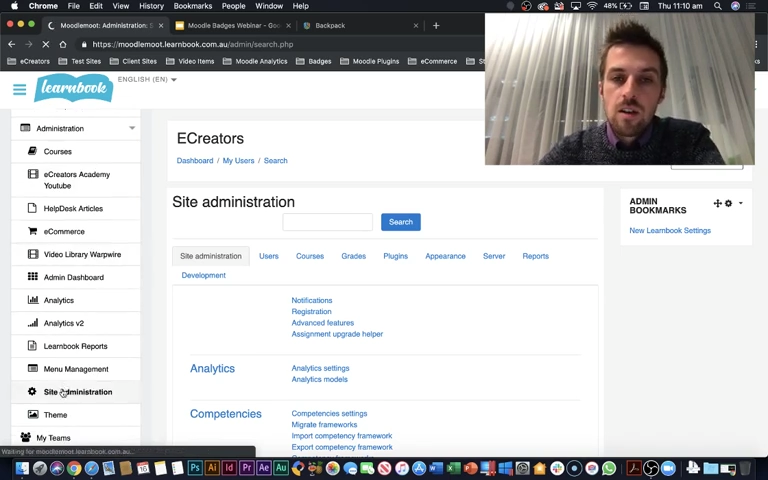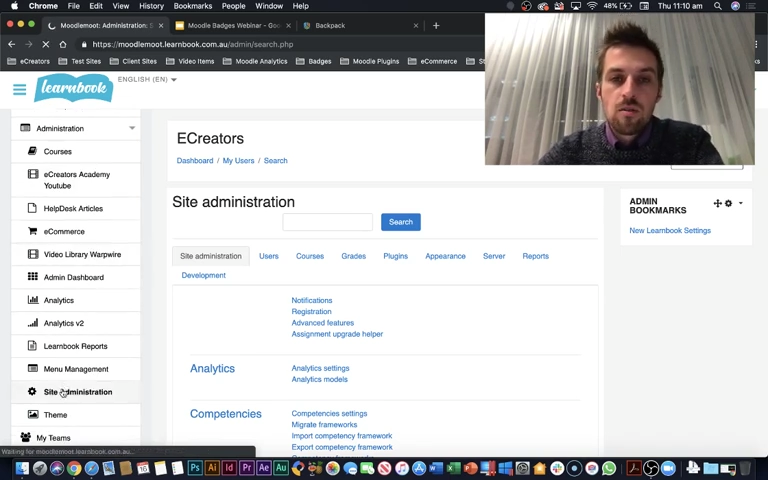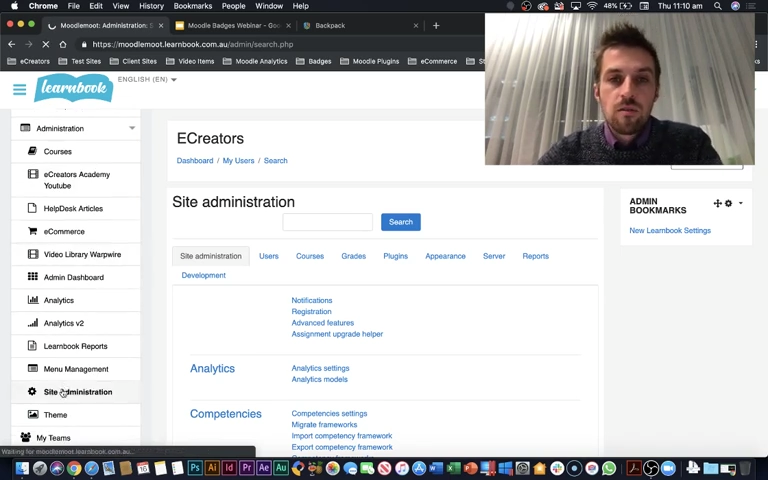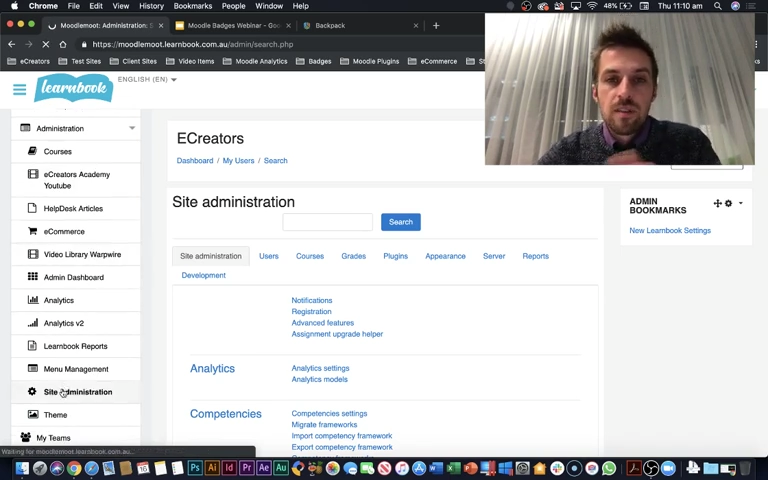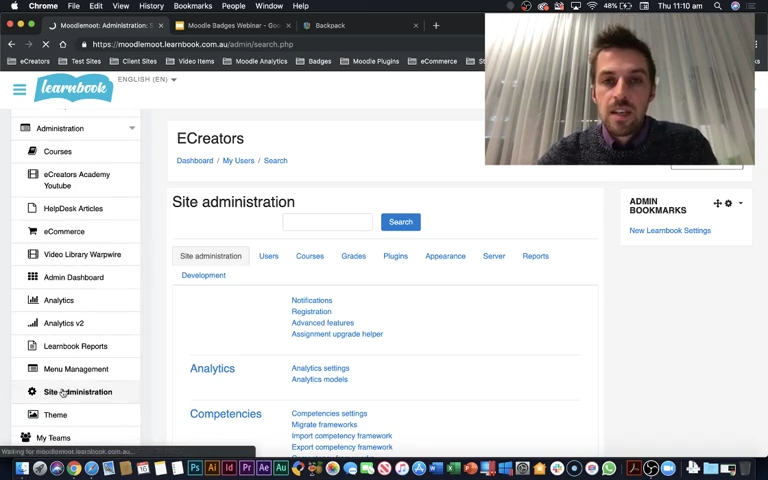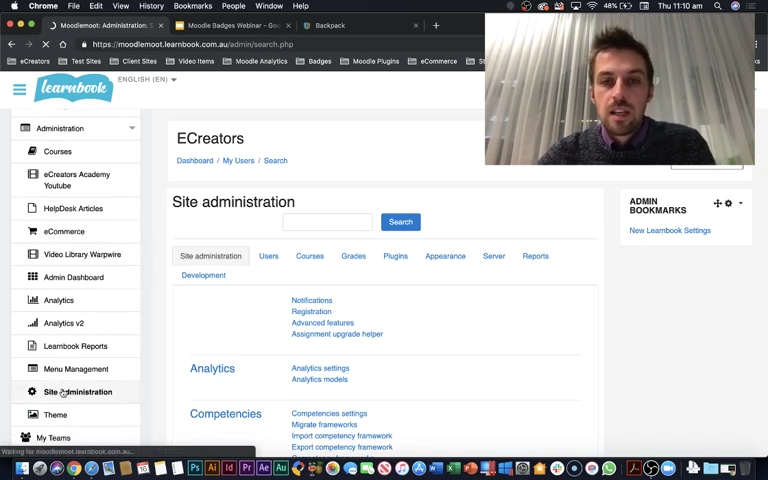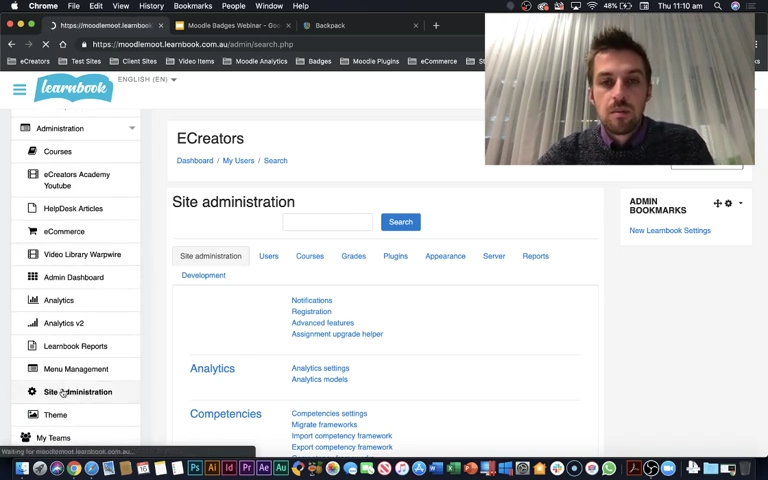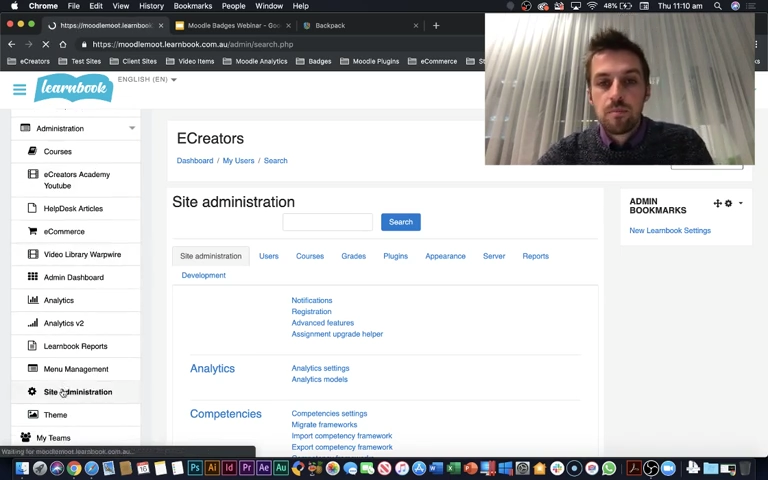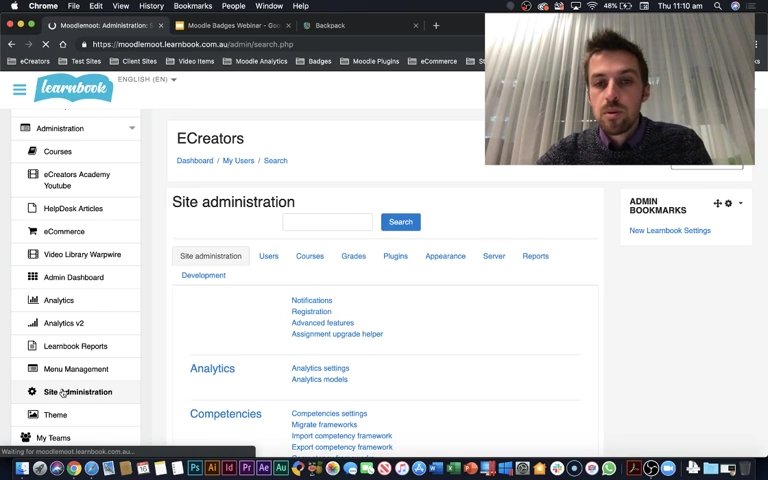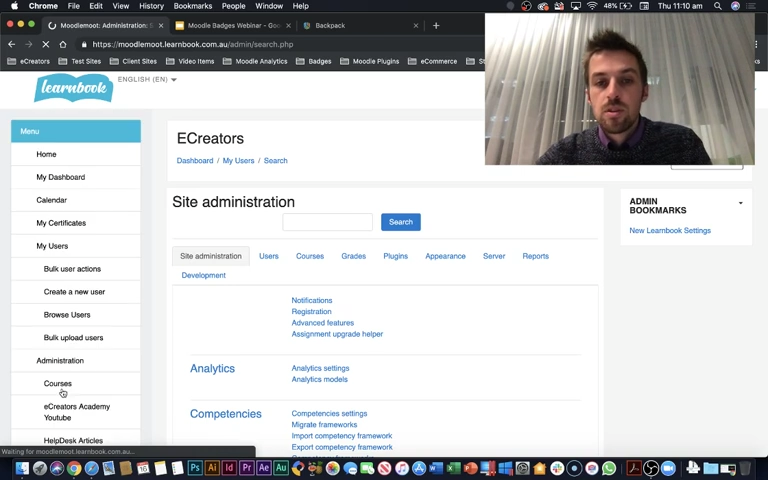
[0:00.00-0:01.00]
or a vanilla
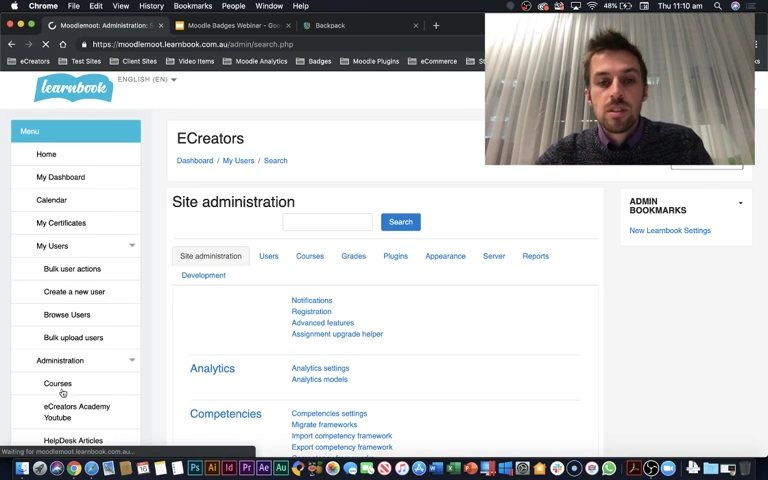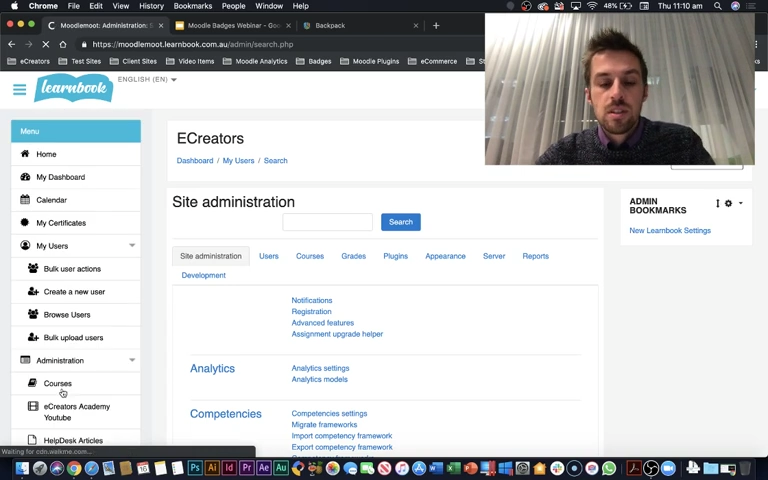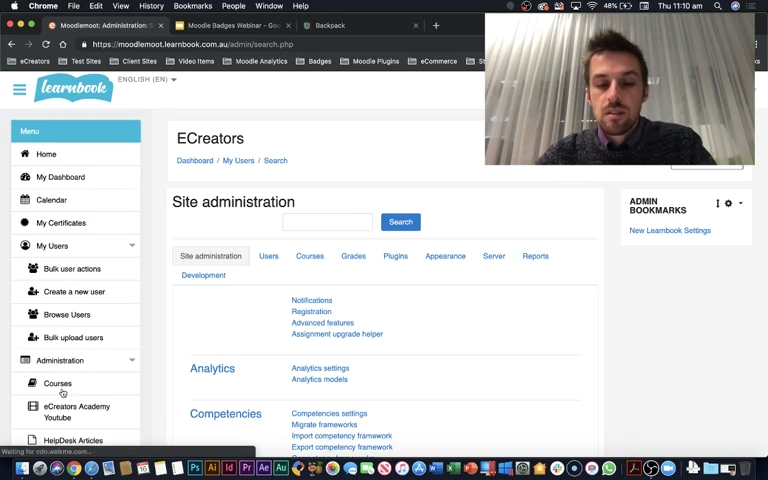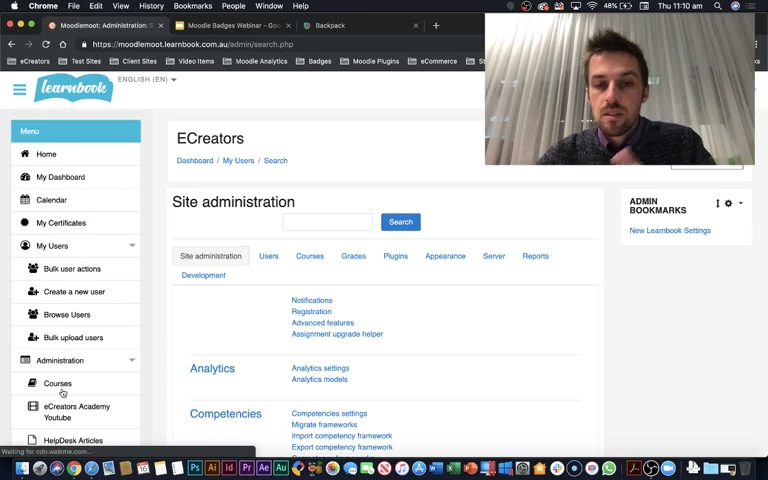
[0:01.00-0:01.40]
Boost